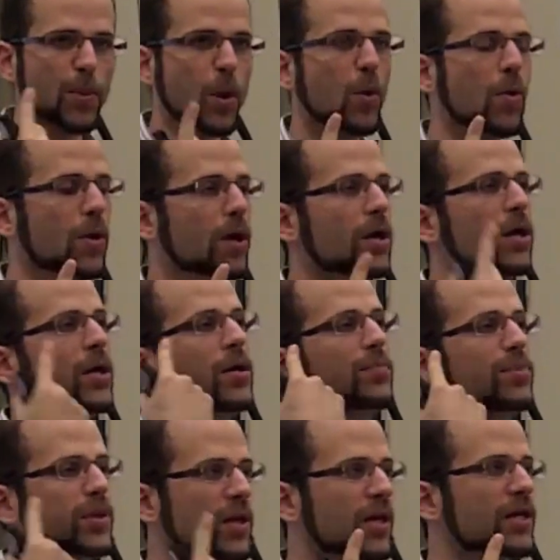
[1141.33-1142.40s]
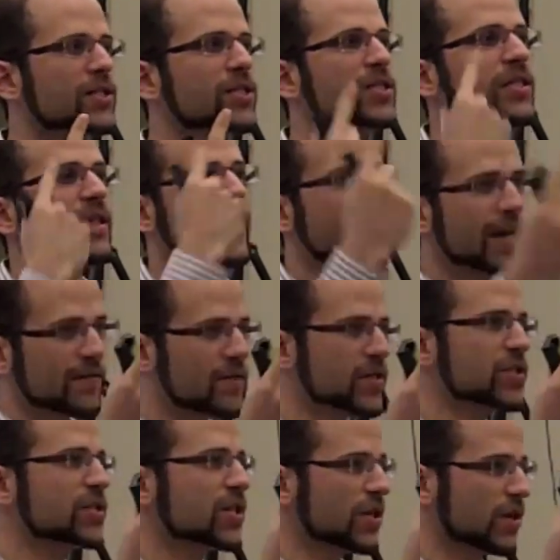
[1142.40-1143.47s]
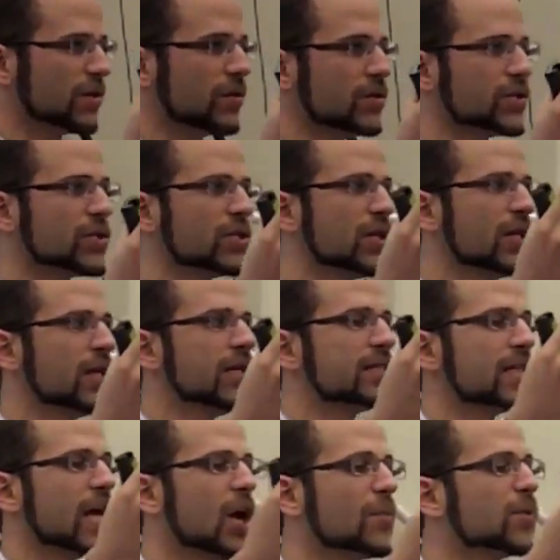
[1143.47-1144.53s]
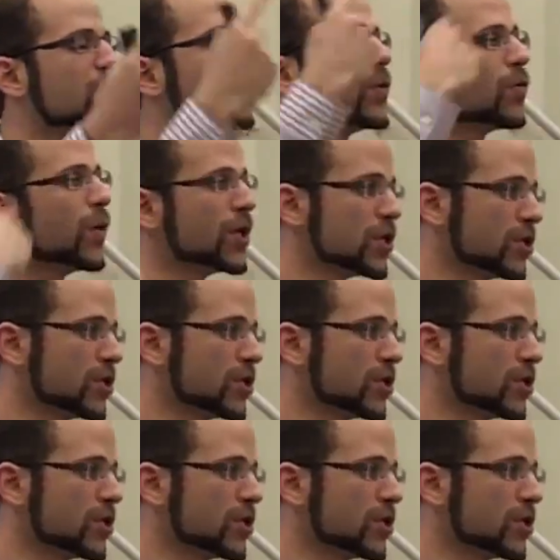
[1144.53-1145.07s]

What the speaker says: rapport, plus they have the skills to help you with